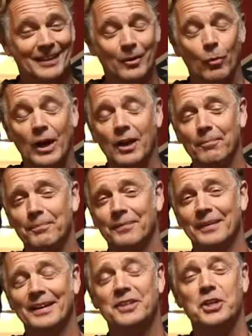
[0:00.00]
Well,
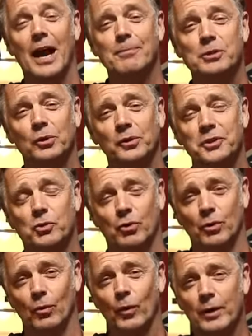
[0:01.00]
it's absolutely
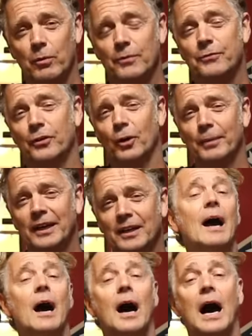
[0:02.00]
true. We were
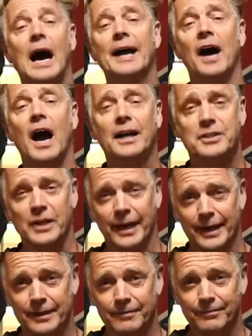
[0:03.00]
filming High
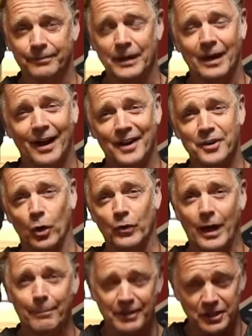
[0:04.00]
Octane. I know
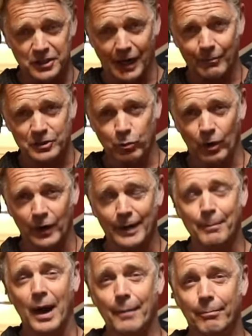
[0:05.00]
that because I was
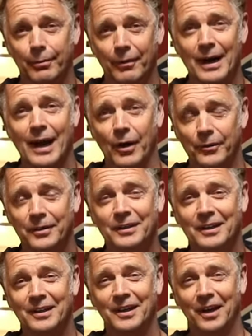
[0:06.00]
wearing my brown
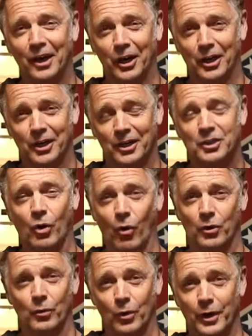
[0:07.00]

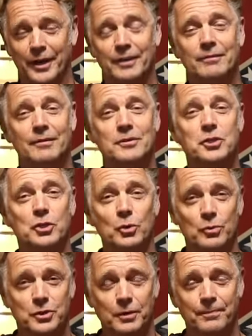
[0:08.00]
corduroy
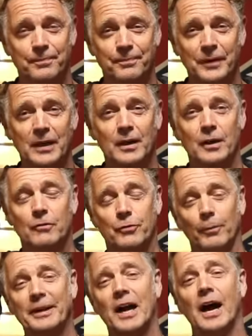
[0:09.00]
suit.
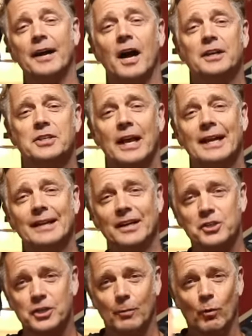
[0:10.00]
Filming High Octane,
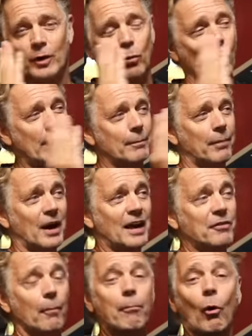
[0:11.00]
and someone went by
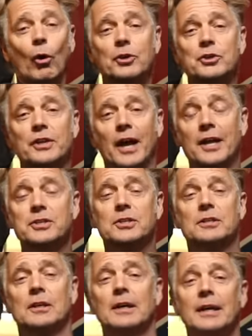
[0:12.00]
the boar's
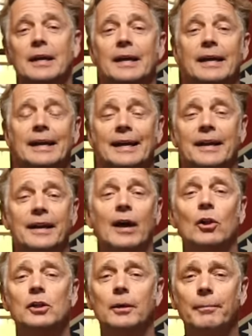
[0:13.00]
nest in an
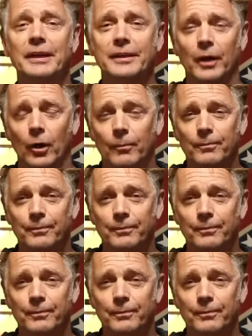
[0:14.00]
El Camino